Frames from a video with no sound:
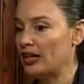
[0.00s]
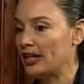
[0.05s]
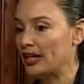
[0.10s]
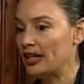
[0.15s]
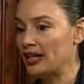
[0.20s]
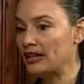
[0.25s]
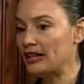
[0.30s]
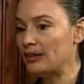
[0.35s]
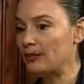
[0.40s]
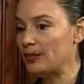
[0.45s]

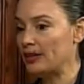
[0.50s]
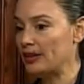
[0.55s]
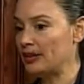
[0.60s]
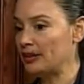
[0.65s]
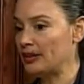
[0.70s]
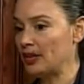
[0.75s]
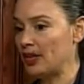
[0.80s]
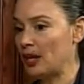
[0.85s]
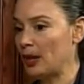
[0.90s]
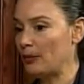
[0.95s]

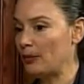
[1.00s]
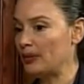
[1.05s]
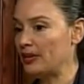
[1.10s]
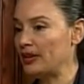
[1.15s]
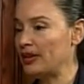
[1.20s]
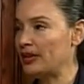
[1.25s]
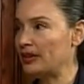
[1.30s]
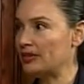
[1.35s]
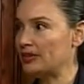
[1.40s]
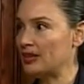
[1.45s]
independent
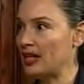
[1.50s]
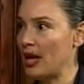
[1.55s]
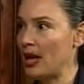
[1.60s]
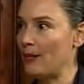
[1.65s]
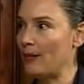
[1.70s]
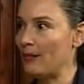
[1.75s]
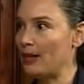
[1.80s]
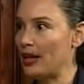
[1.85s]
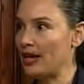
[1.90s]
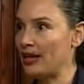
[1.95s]
companies that
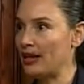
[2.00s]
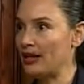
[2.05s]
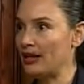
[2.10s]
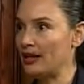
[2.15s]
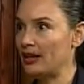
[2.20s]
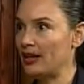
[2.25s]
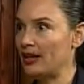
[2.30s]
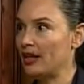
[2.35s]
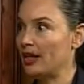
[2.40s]
make